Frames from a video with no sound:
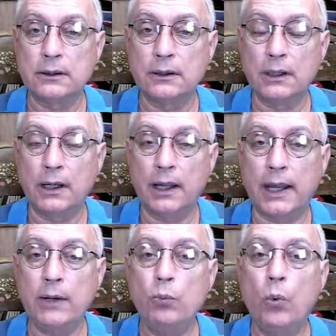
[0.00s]
He
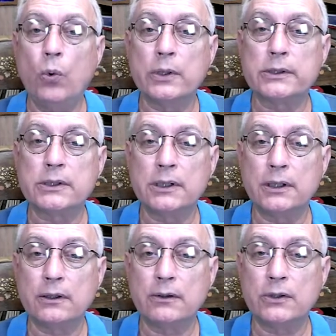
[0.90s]
wants to
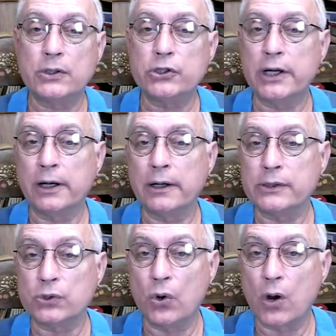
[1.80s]
share His
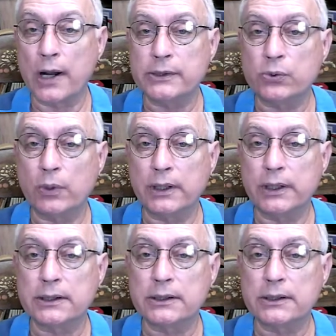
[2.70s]
grace with us.